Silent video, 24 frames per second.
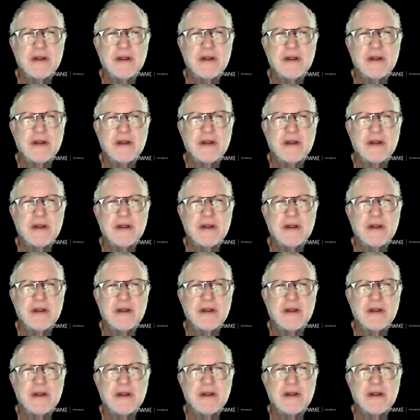Is there any
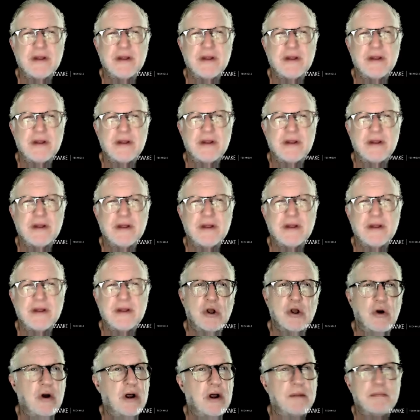purpose? We just
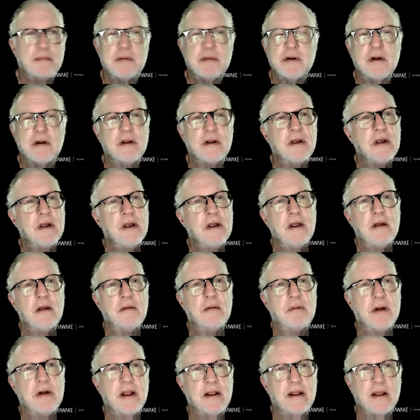show up and
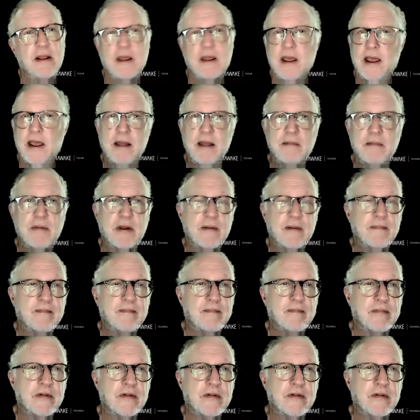play the game.